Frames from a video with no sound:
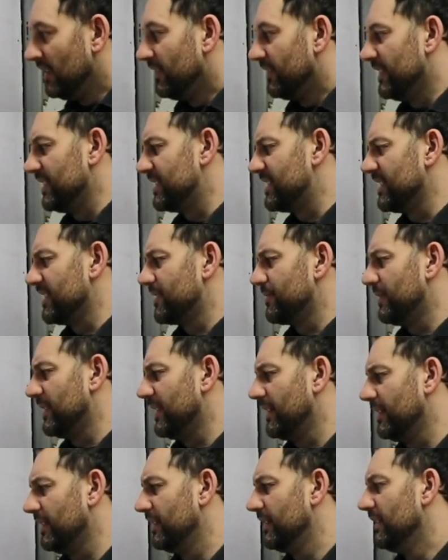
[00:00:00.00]
this is
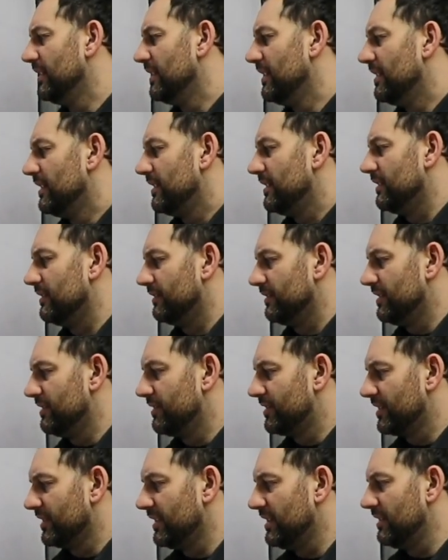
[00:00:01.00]
where,
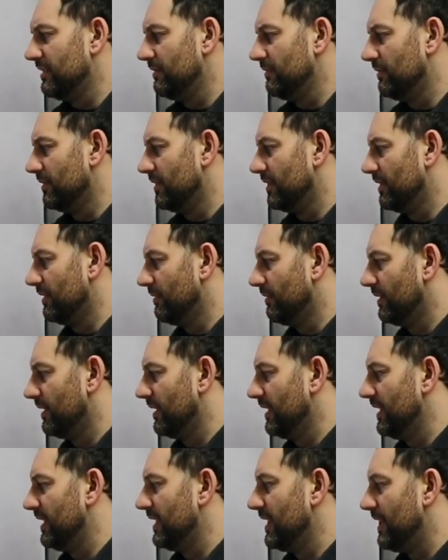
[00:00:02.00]
usually
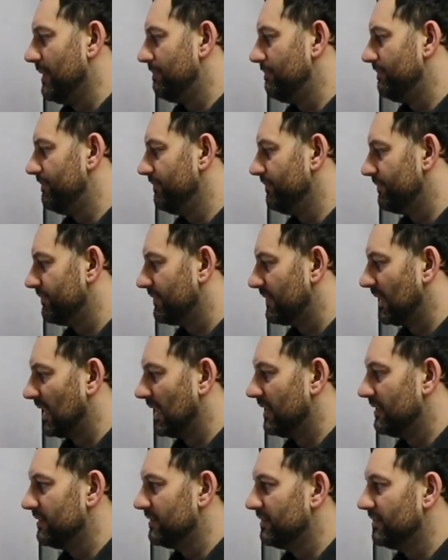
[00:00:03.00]
we're end up
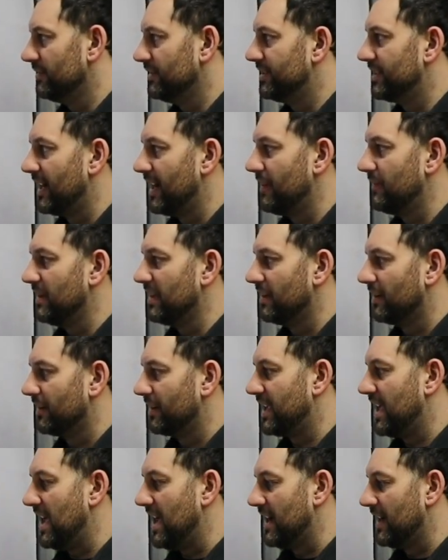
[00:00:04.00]
timing our
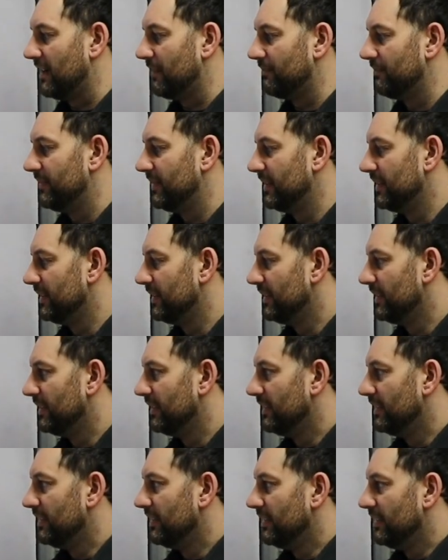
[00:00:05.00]
cam
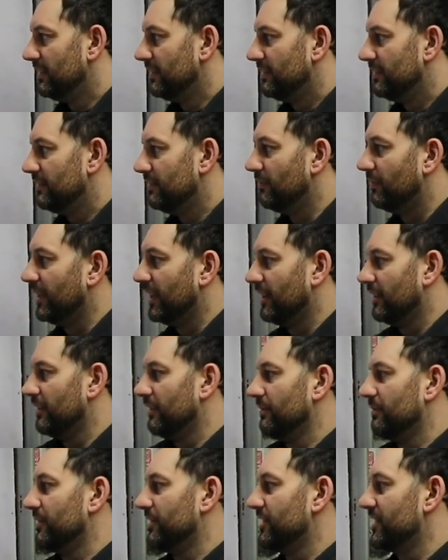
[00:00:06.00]

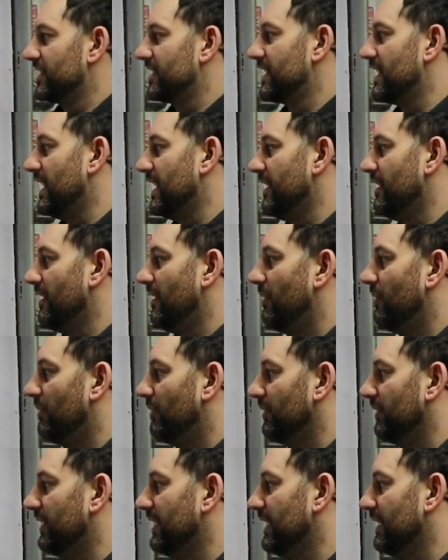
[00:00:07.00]
where we're just kind of
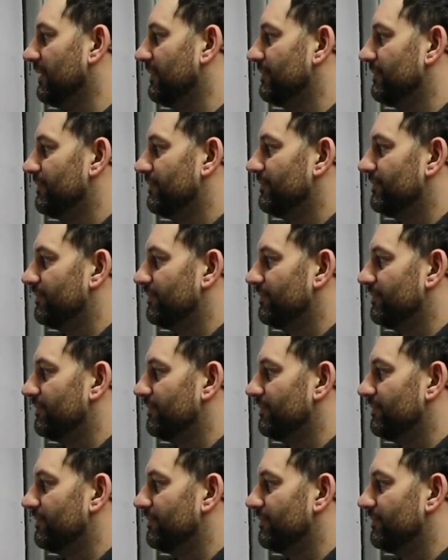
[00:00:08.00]
holding,